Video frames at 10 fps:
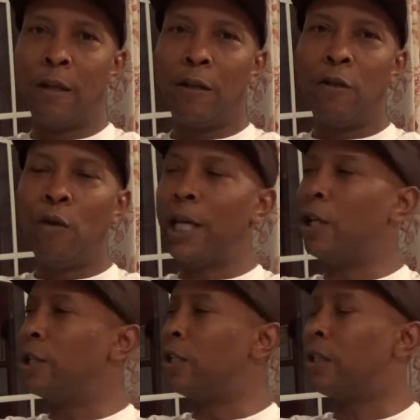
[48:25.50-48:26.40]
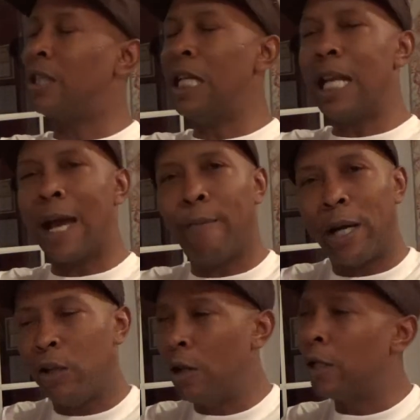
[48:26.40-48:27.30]
You ain't gonna see that,
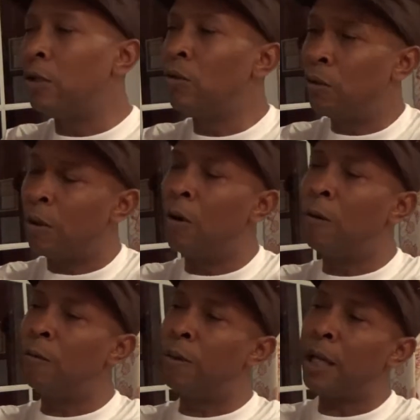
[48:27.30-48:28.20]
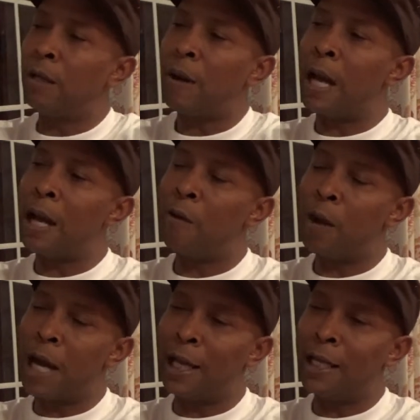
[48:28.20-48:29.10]
but
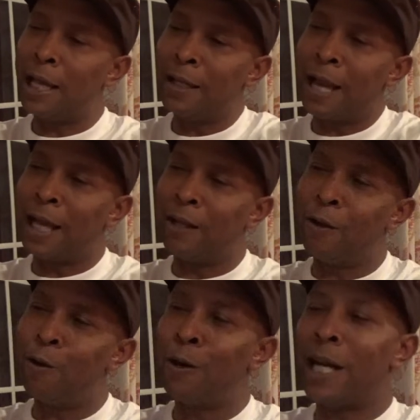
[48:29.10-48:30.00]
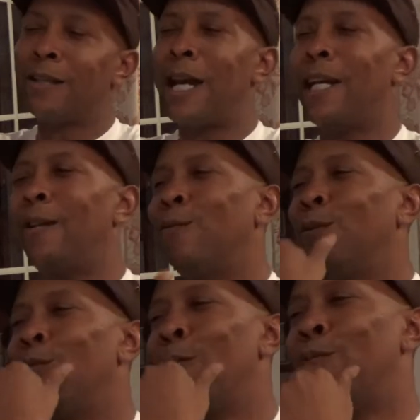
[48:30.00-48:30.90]
wow, he had to act. Oh, that's how they
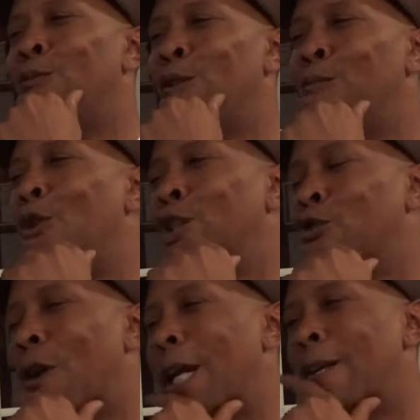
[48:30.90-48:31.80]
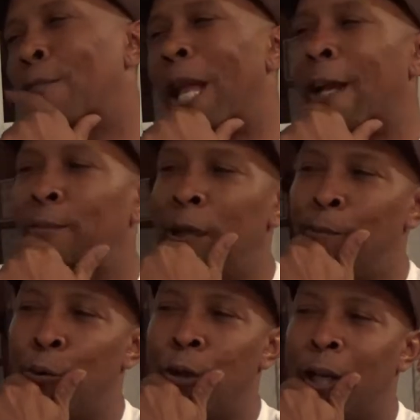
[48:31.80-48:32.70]
was portraying black
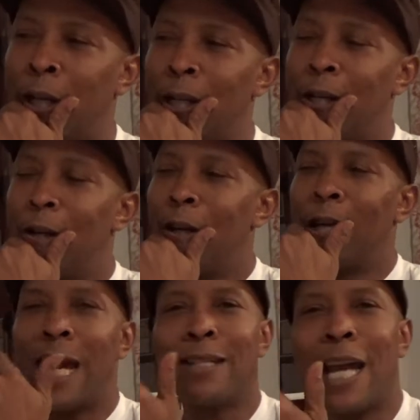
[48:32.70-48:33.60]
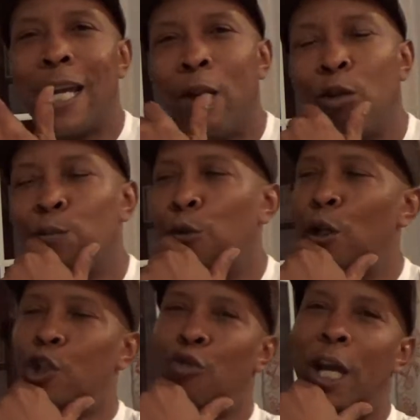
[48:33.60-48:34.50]
people then. Or that's how they was
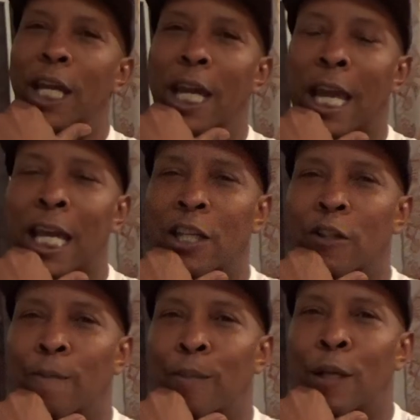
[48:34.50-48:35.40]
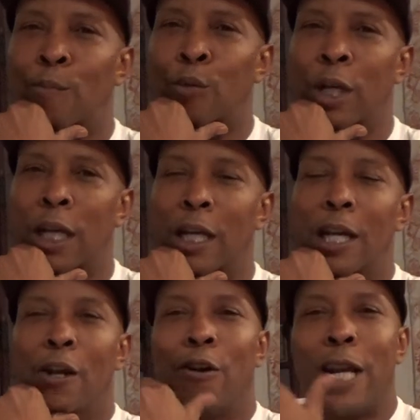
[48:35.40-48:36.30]
portraying Asian people then.
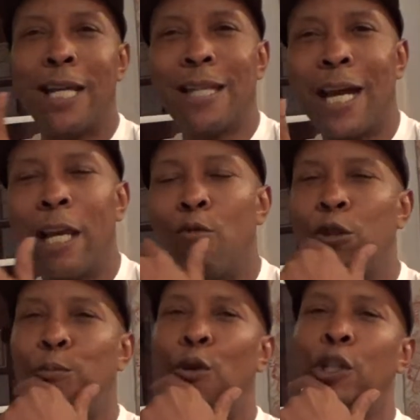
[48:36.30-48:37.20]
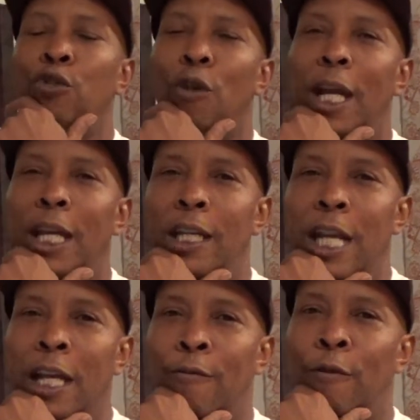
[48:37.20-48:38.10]
Or that's how they was portraying
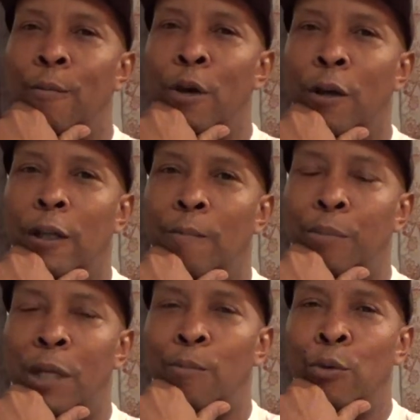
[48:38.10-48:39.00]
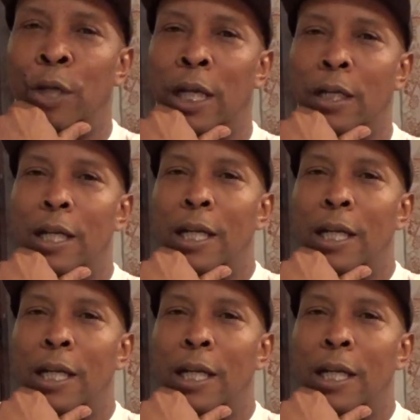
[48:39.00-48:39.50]
Native American people then.